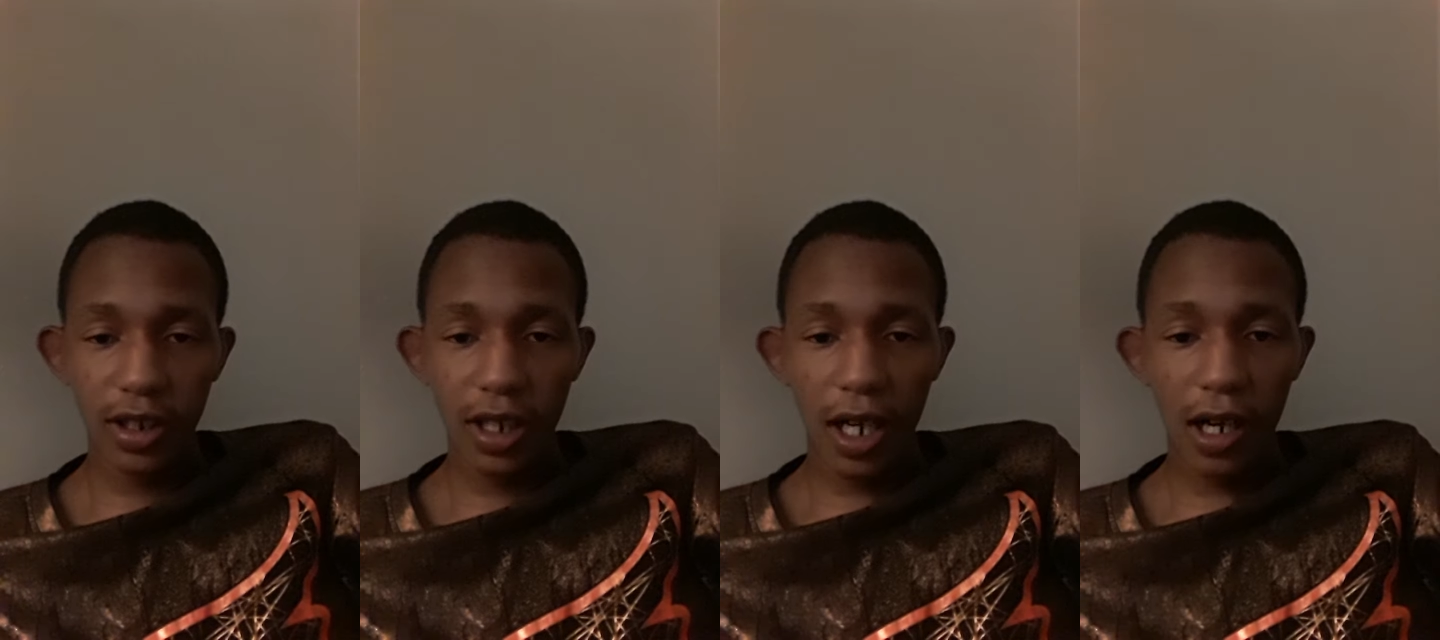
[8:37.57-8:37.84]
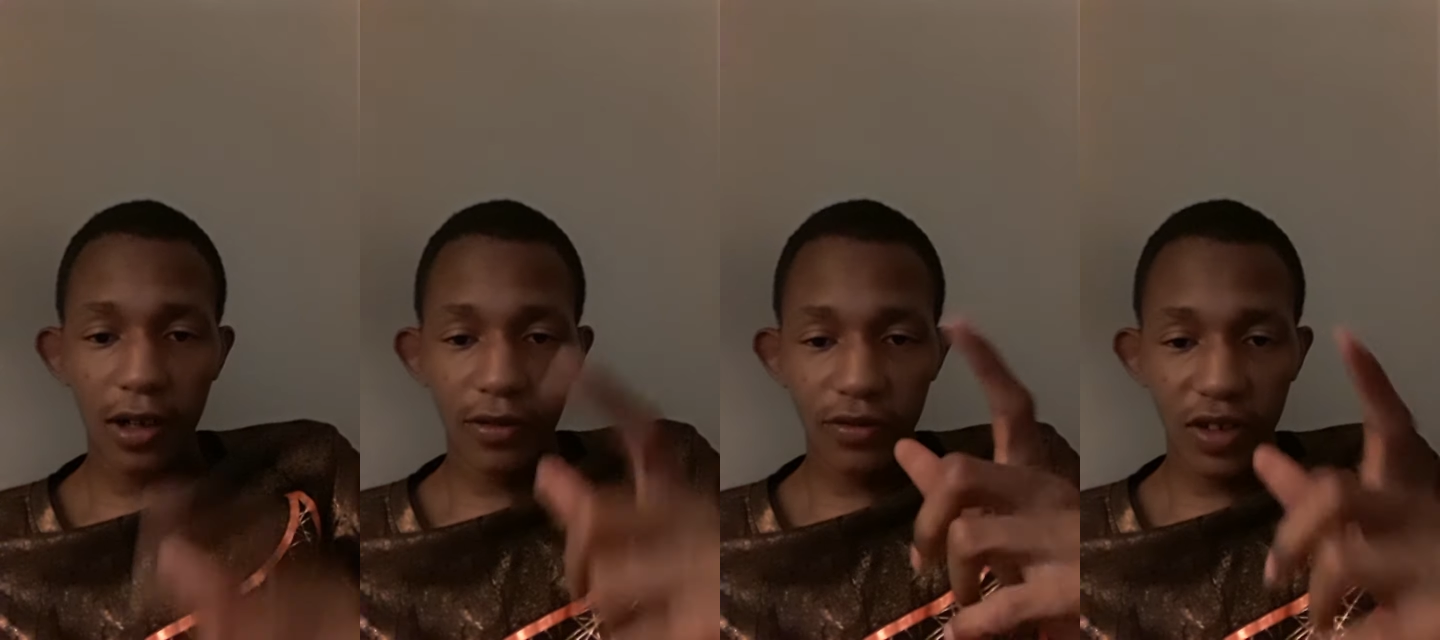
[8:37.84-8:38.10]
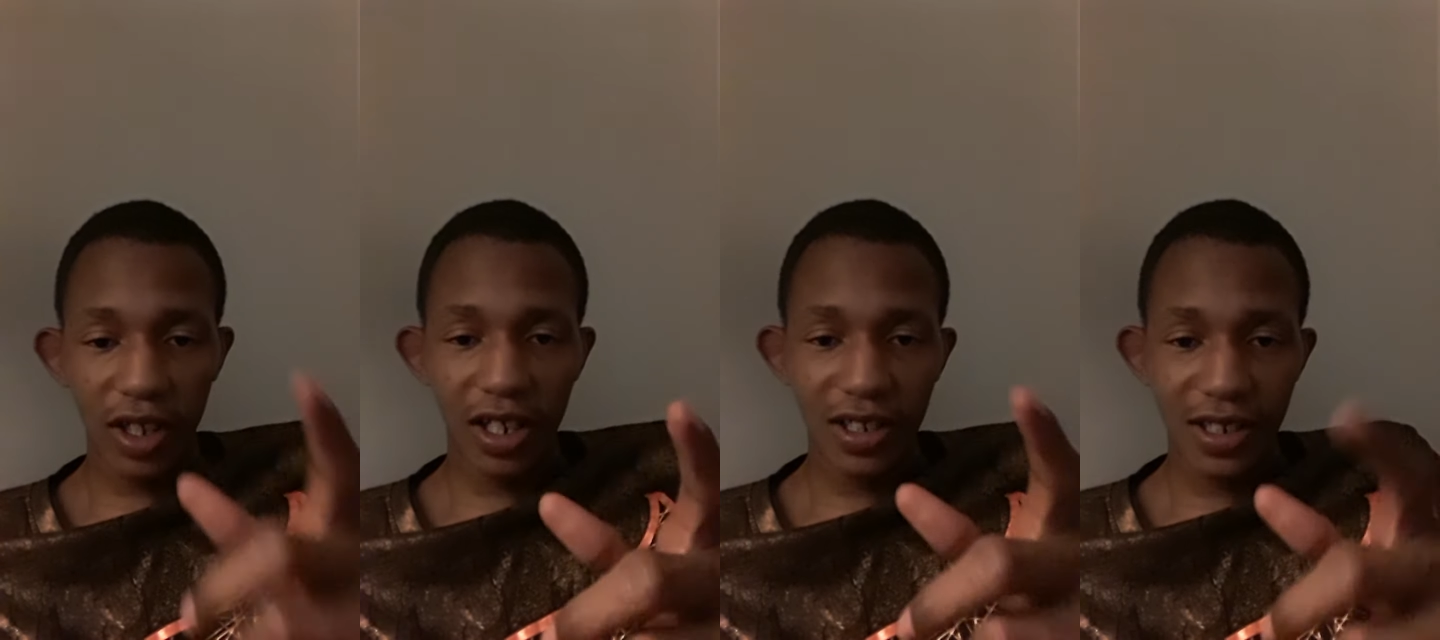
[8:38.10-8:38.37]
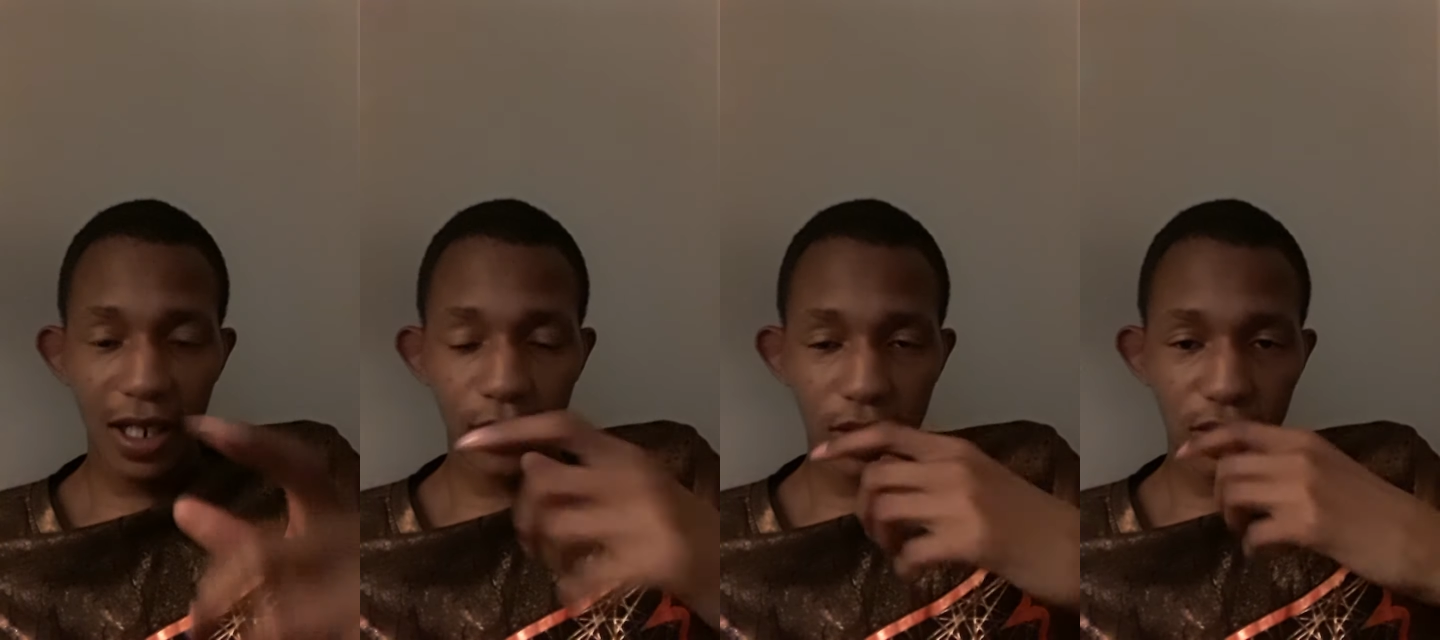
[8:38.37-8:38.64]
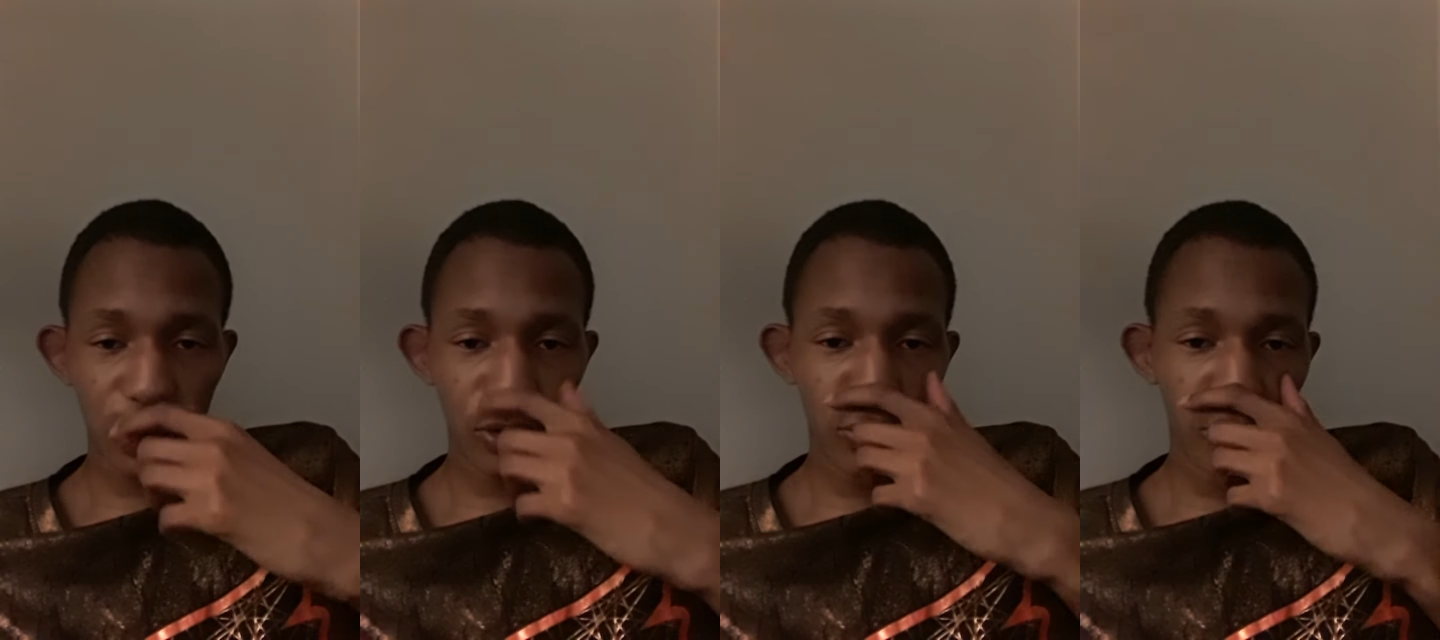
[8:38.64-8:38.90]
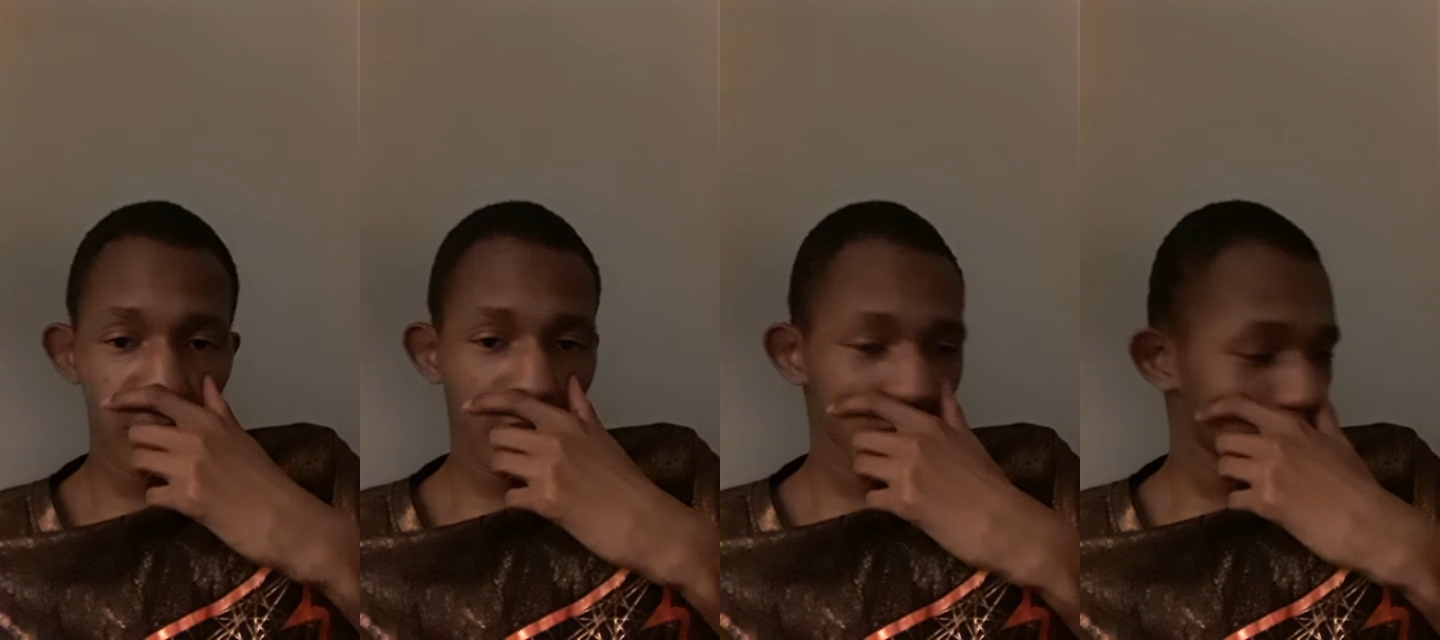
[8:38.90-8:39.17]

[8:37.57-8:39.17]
y'all, for It Chapter 2.